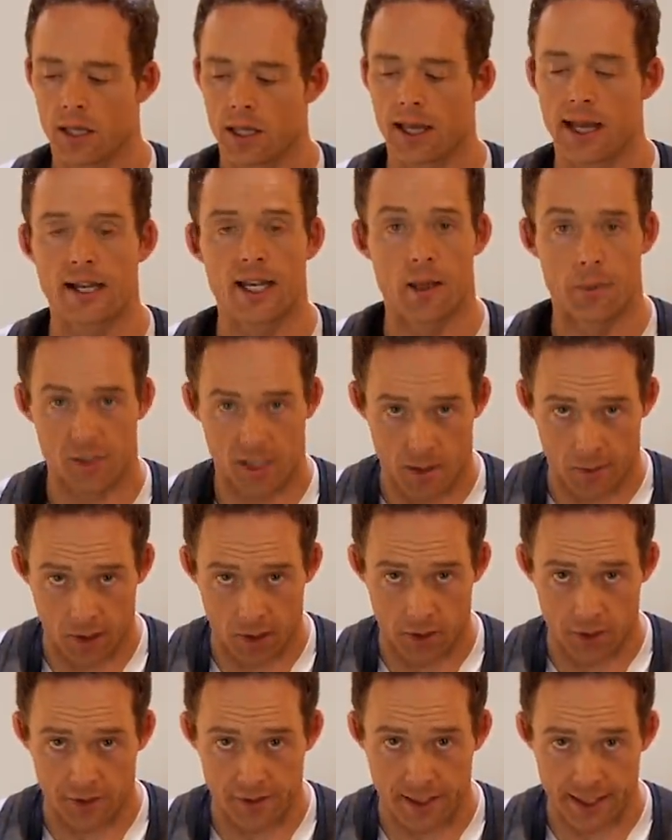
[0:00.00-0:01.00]
You end up with something
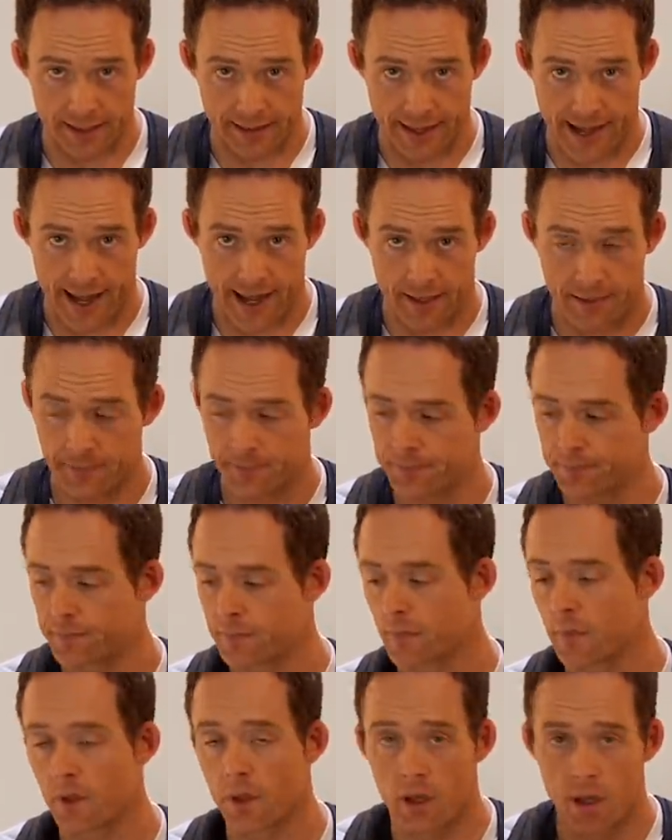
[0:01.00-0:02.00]
that looks like that.
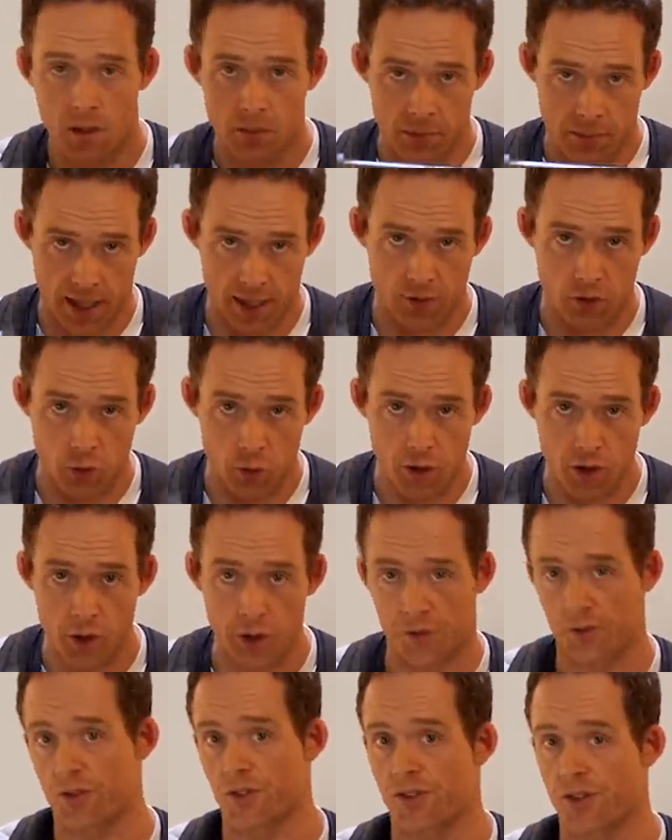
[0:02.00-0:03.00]
Make two of
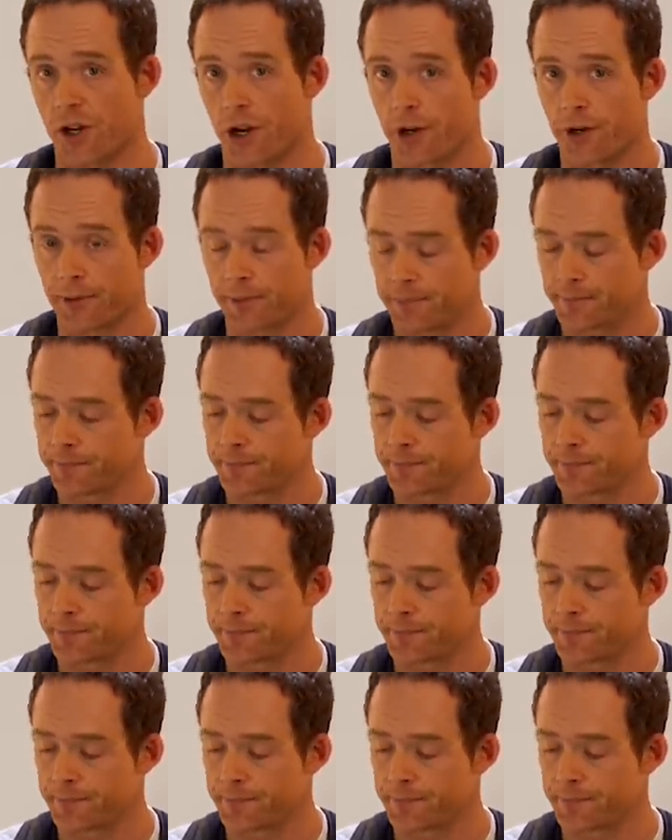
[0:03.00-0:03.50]
those to start.